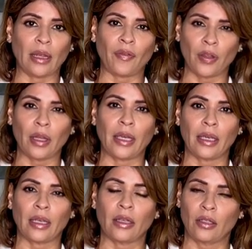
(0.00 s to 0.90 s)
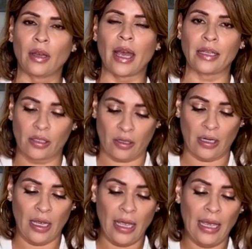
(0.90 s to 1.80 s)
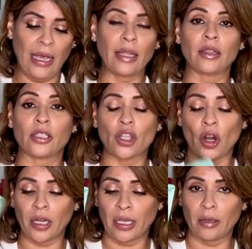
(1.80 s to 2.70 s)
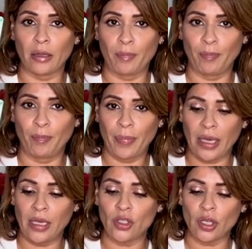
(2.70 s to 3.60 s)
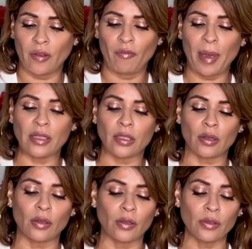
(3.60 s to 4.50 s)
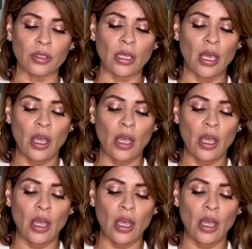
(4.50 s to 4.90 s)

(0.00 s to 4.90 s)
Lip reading: I feel like you guys are hitting the target. The Page of Pentacles.